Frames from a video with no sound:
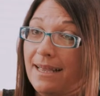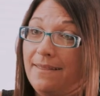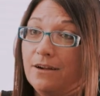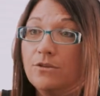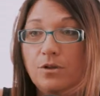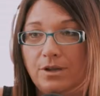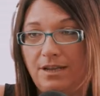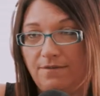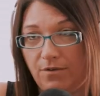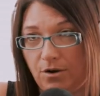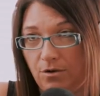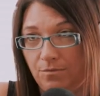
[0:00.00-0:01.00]
and they're looking
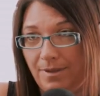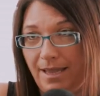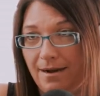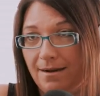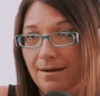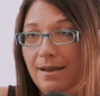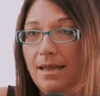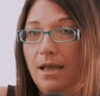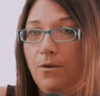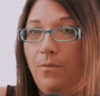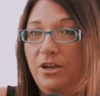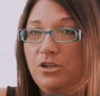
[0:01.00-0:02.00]
for home care, mm-hmm.
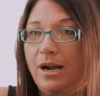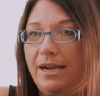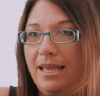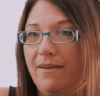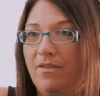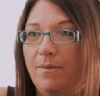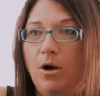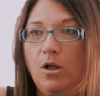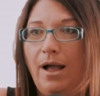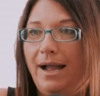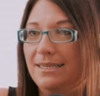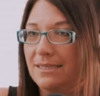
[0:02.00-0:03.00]
we try to give them
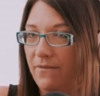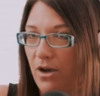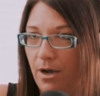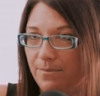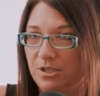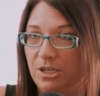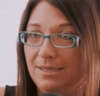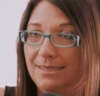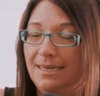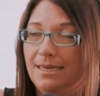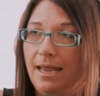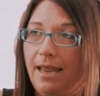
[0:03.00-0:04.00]
all kinds of options.
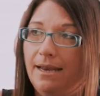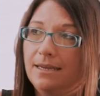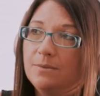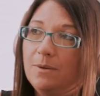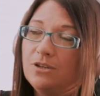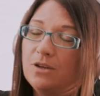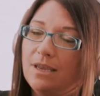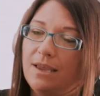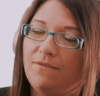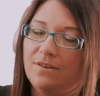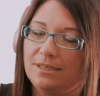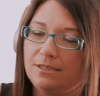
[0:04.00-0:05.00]
And and especially
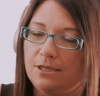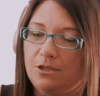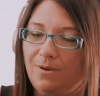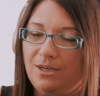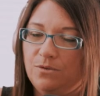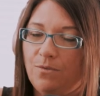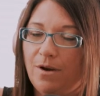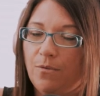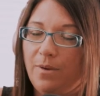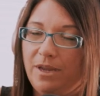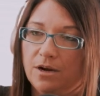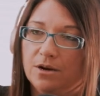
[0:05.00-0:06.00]
if it's a situation where
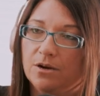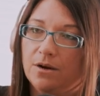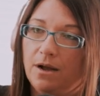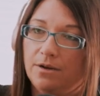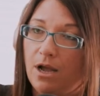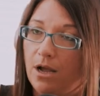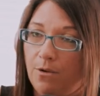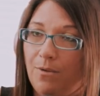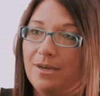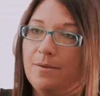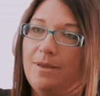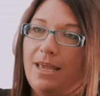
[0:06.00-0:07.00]
we are not
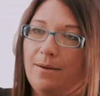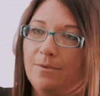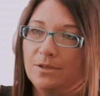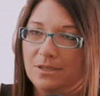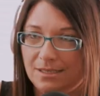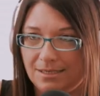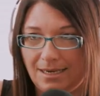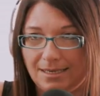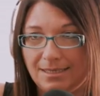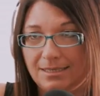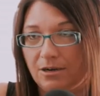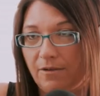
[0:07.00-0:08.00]
going to be able to
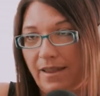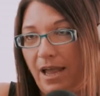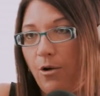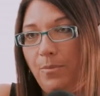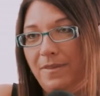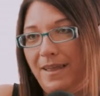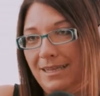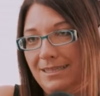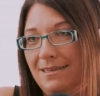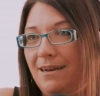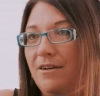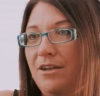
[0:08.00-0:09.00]
necessarily help in that
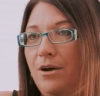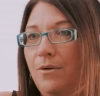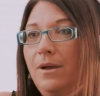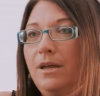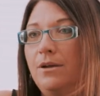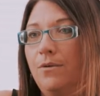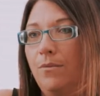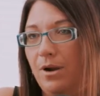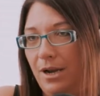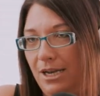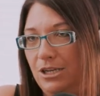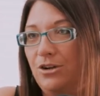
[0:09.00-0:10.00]
scenario, we're
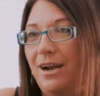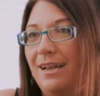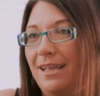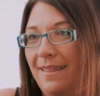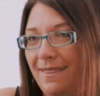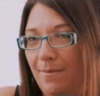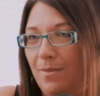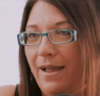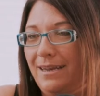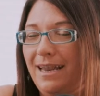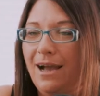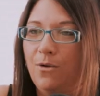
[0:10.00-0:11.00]
going to try to get them
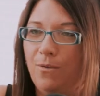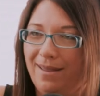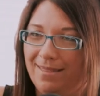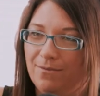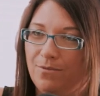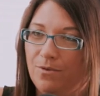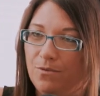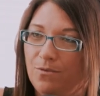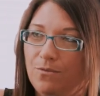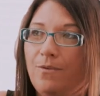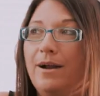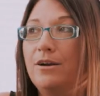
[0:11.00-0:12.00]
lined out with
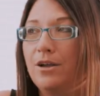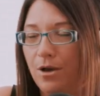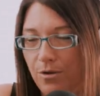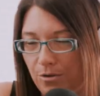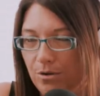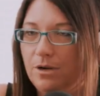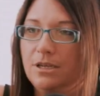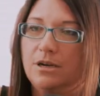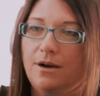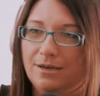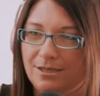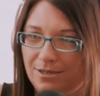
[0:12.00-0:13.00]
where to go, who to
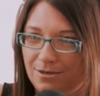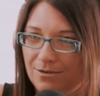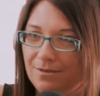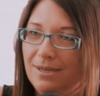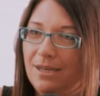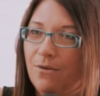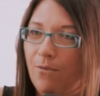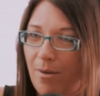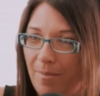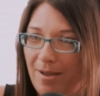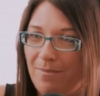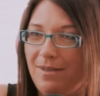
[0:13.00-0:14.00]
talk to,
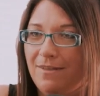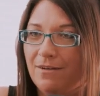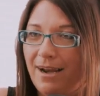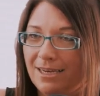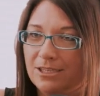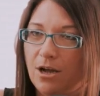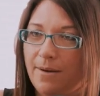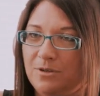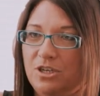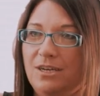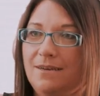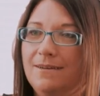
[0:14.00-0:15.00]
what might be their next
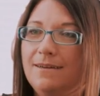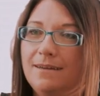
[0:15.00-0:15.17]
option.